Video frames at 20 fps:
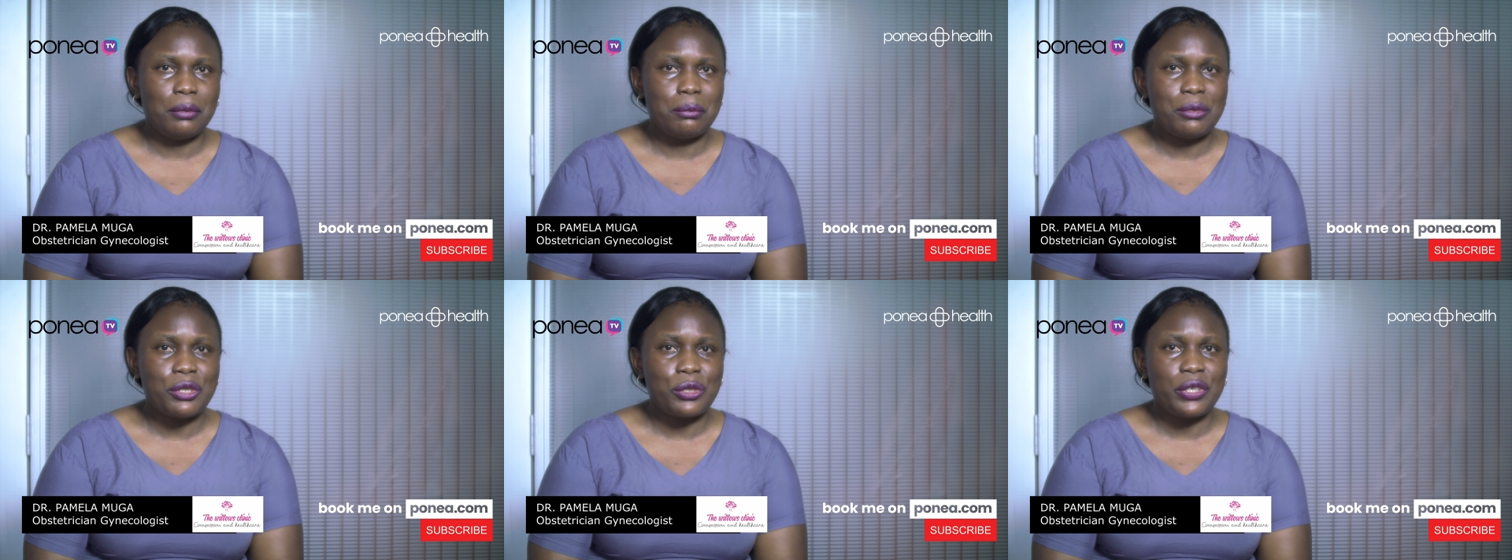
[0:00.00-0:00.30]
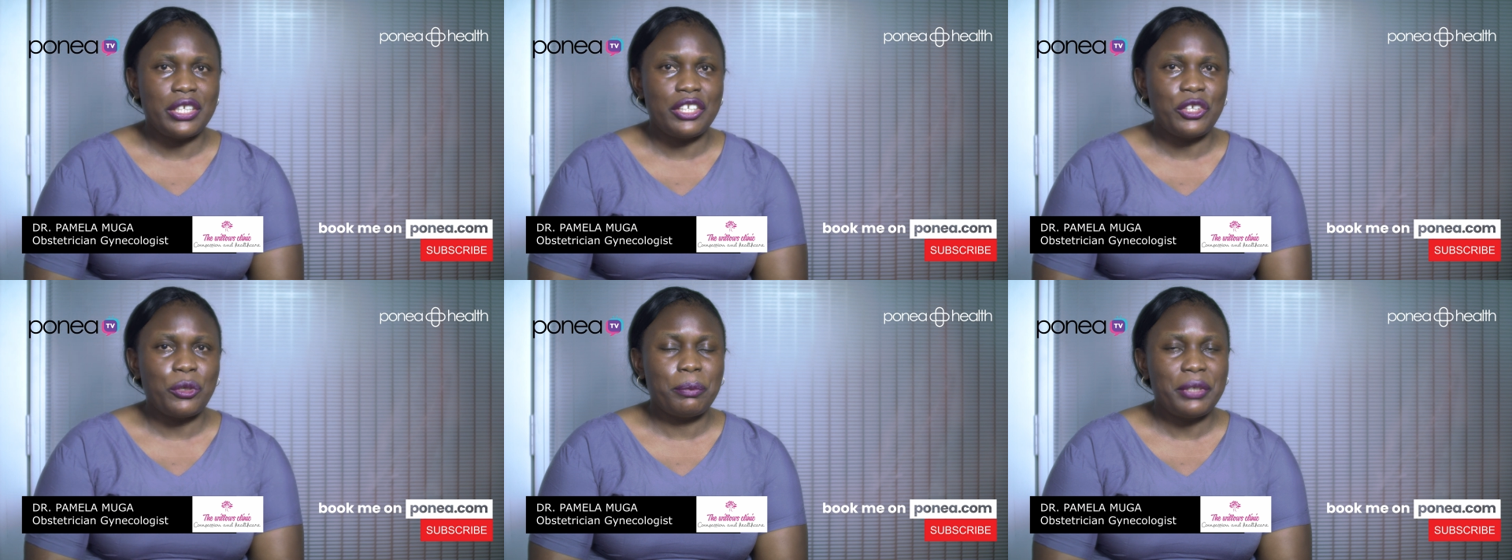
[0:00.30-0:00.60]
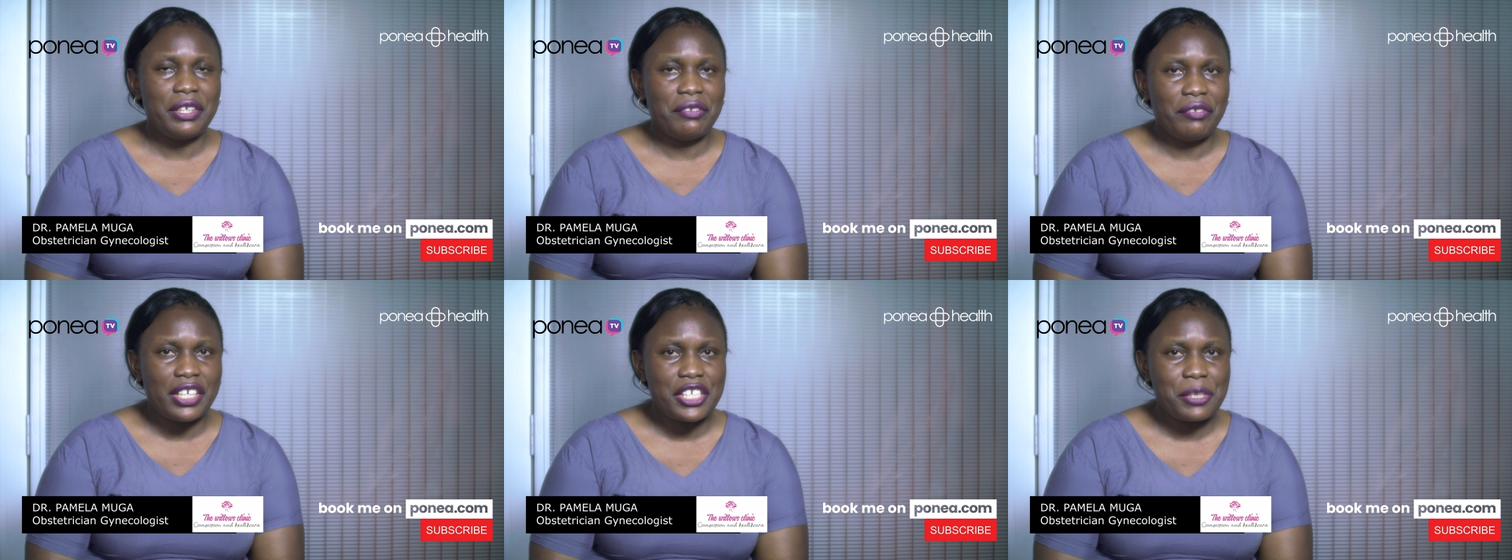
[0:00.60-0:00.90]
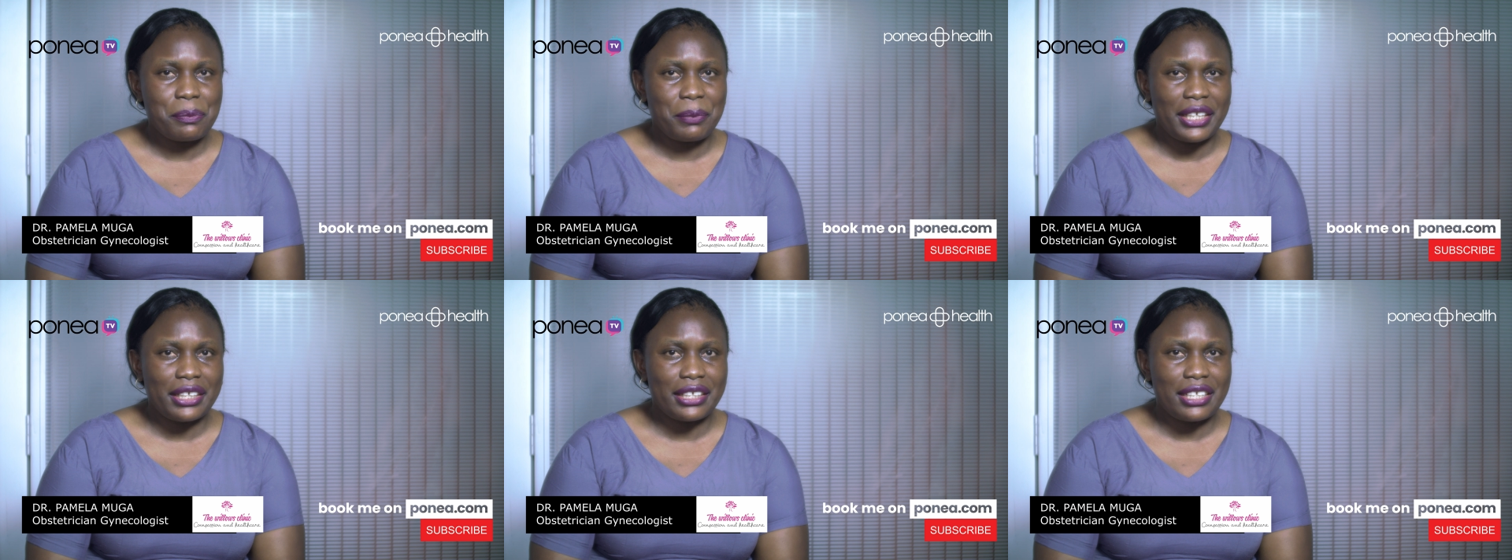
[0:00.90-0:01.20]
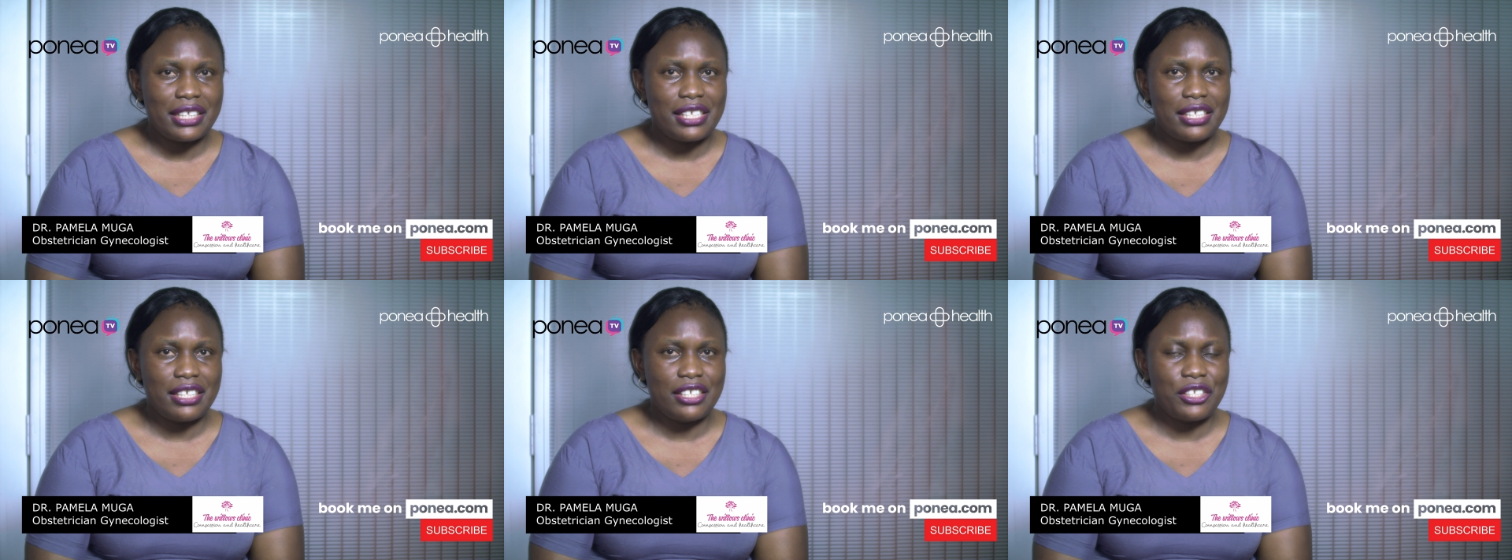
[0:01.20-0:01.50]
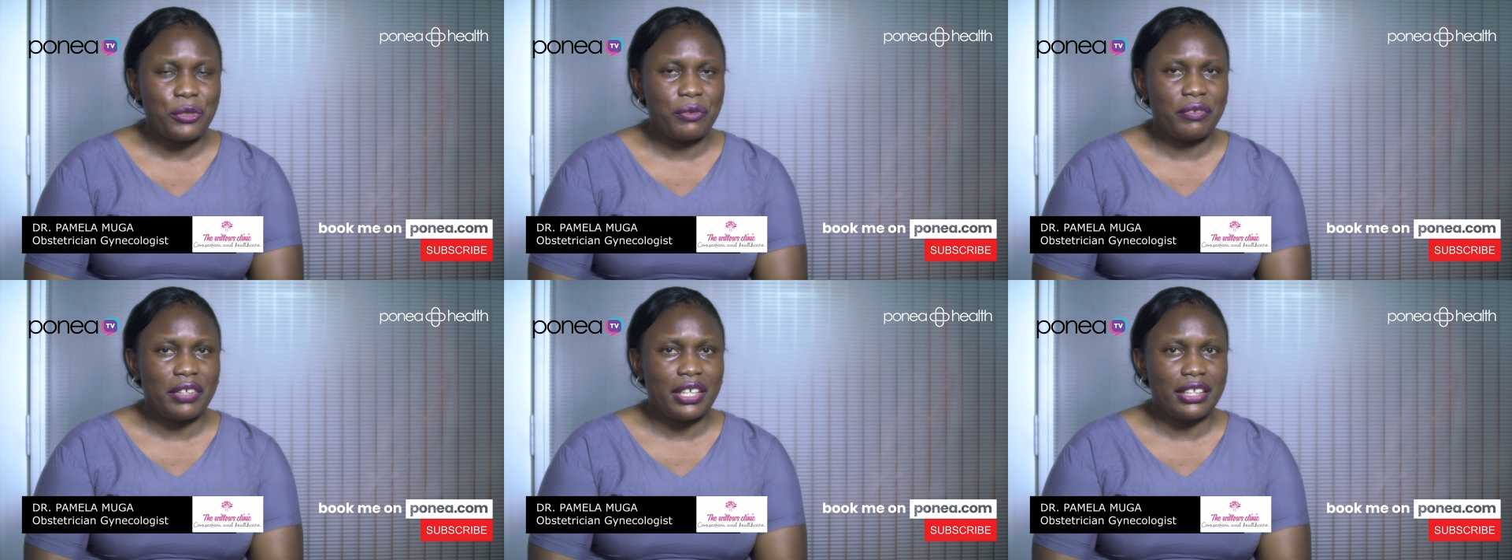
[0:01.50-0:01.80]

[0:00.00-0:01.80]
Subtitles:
so in your previous pregnancies you've